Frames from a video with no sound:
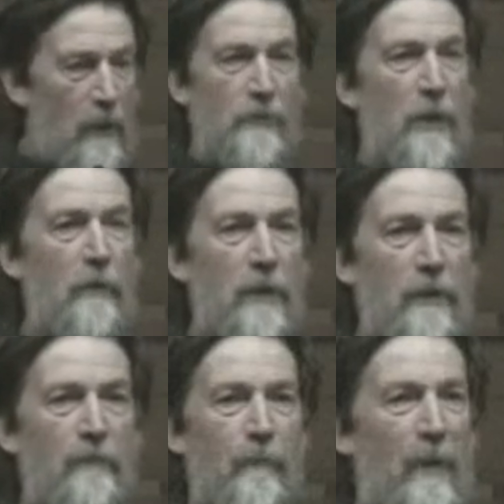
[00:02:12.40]
There was no
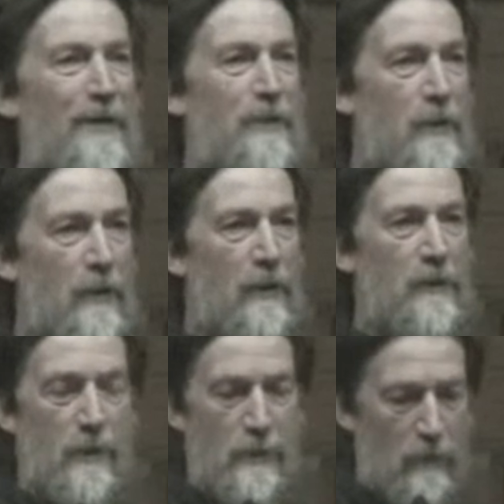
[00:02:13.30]
information in
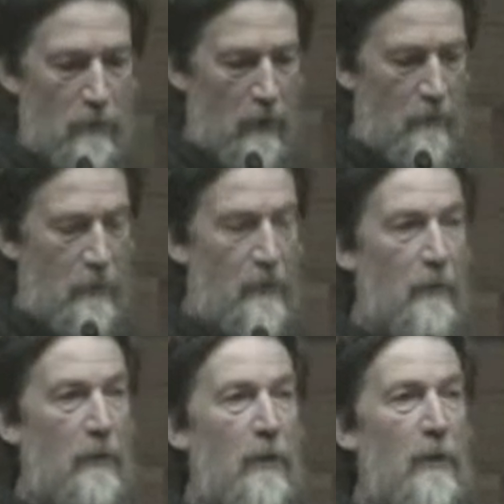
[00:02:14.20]
this at all.
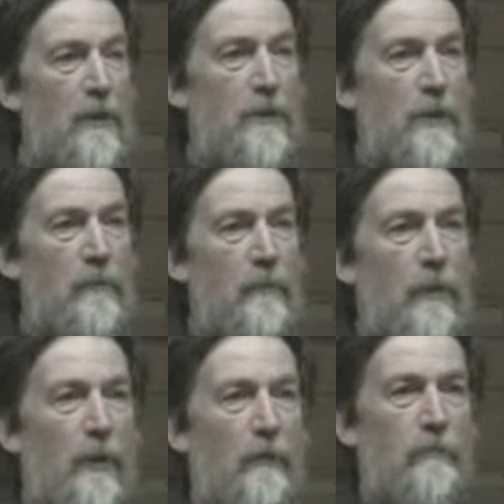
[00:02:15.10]

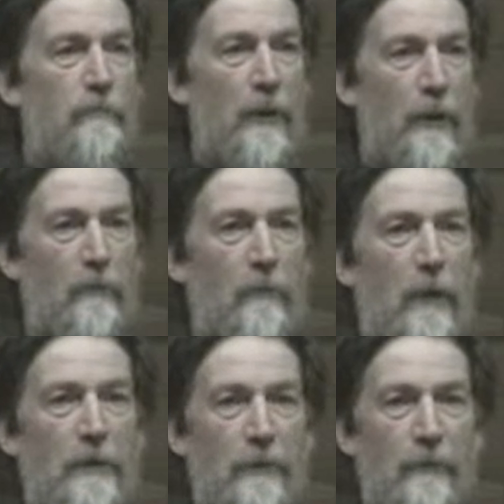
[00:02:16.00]
There were
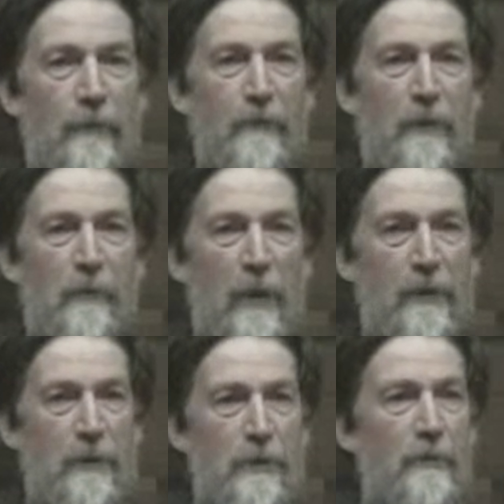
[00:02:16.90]
150
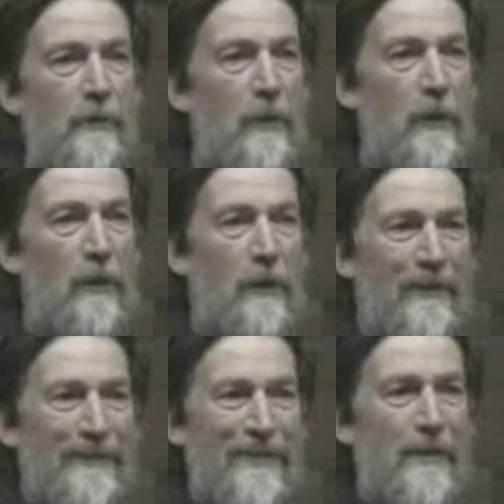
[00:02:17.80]
pages with
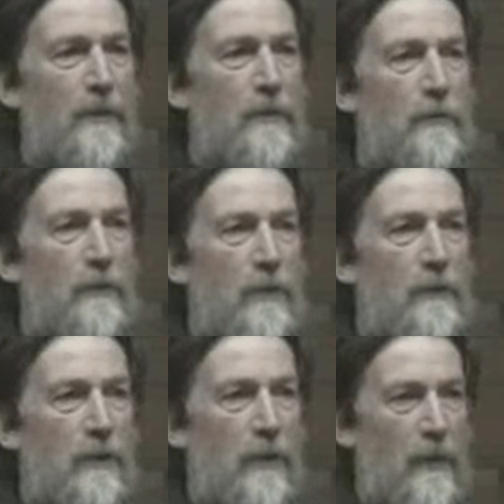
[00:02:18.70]
nothing you could
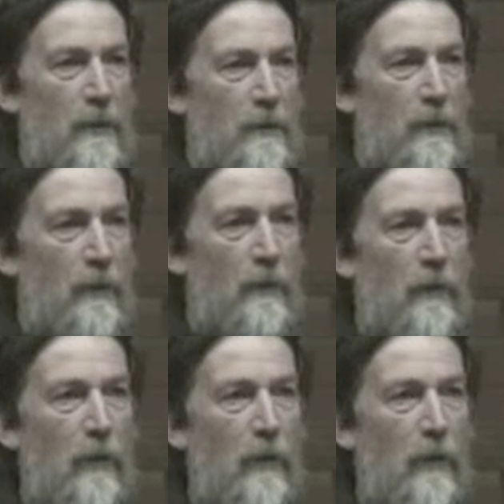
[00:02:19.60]
get your hands on.